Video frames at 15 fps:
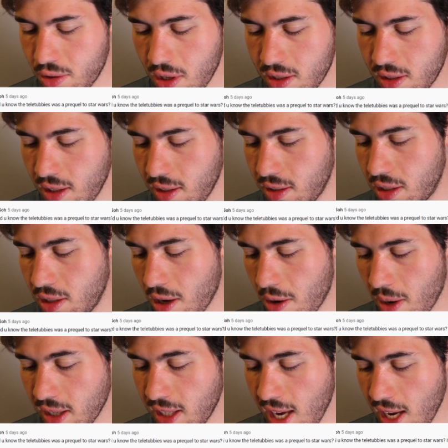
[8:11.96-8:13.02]
Justin,
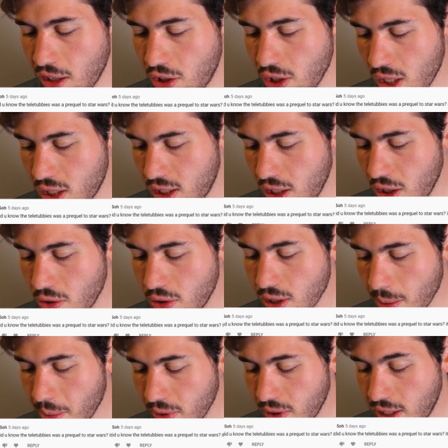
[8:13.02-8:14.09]
so again, Justin, you're
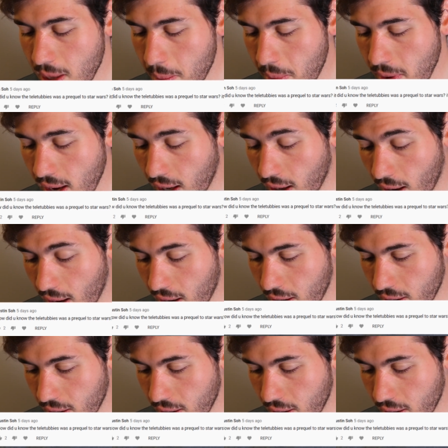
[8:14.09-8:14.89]
double dipping.